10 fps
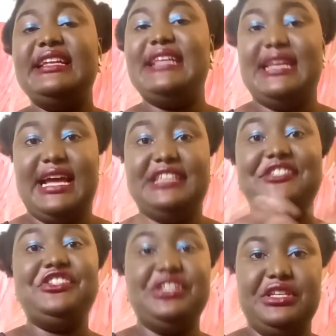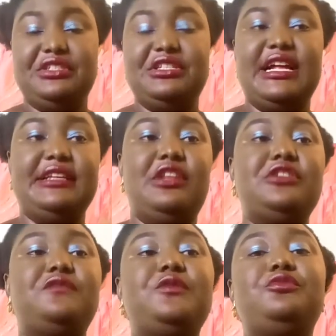that has changed, and a lot
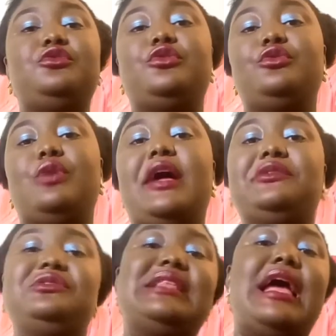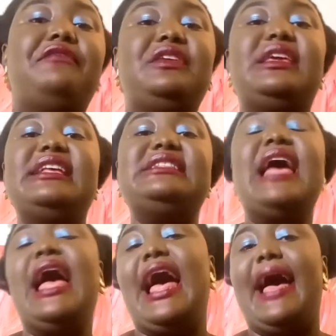of people don't know how to navigate
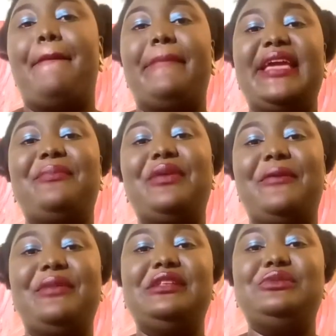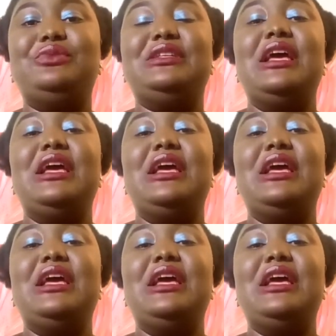and make payments with